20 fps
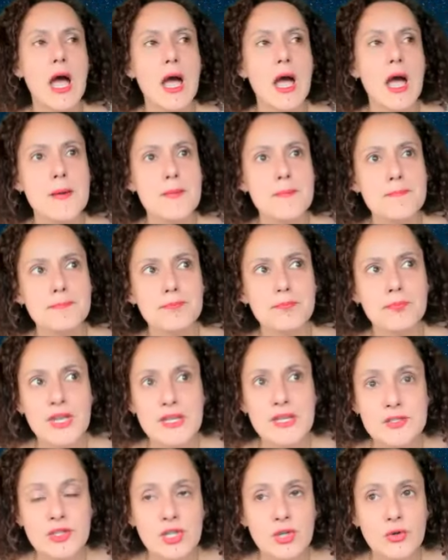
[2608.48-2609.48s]
um,
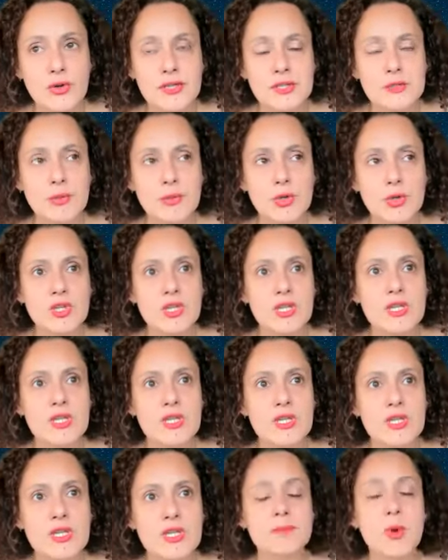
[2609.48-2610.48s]
based on their
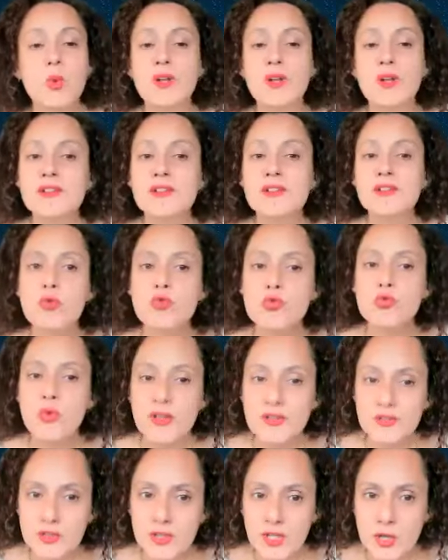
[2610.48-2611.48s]
expertise. But ones that
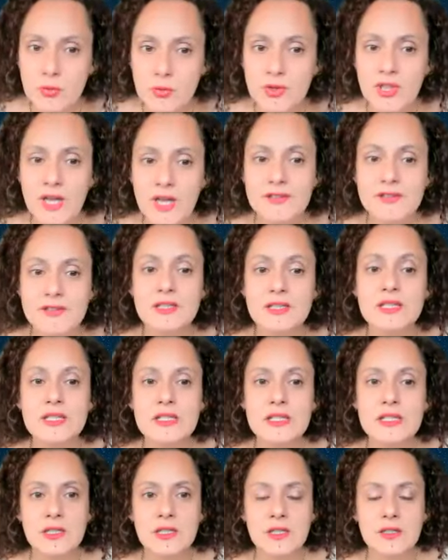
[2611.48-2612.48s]
resonate with us
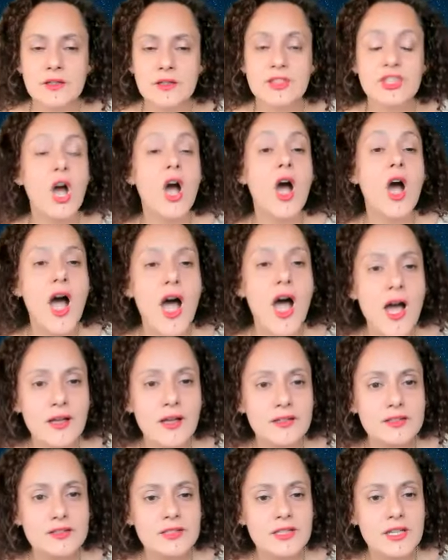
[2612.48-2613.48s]
here, the
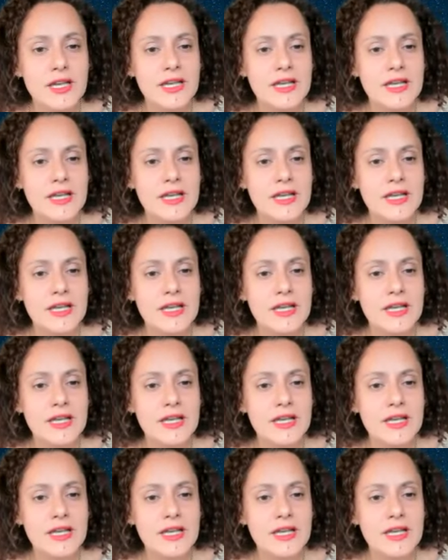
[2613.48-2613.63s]
heart